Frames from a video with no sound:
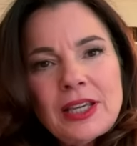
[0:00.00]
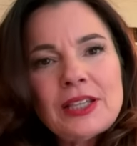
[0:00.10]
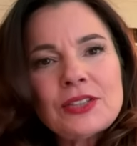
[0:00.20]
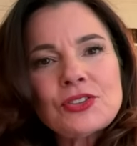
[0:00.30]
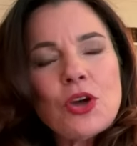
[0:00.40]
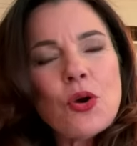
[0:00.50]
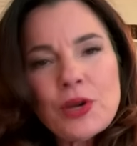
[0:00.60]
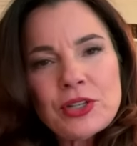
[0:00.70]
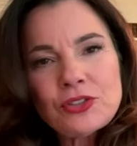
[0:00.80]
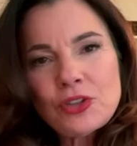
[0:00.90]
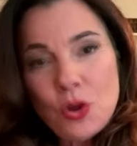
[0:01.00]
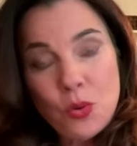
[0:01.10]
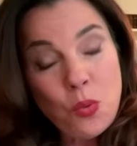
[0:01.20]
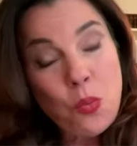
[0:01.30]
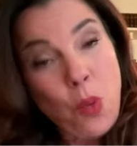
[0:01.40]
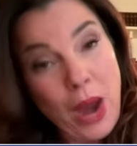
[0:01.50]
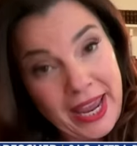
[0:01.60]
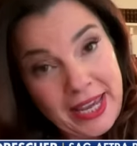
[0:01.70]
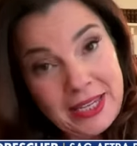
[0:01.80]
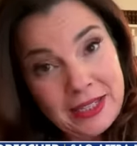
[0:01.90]
is going to go
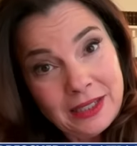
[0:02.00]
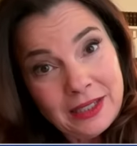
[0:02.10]
away.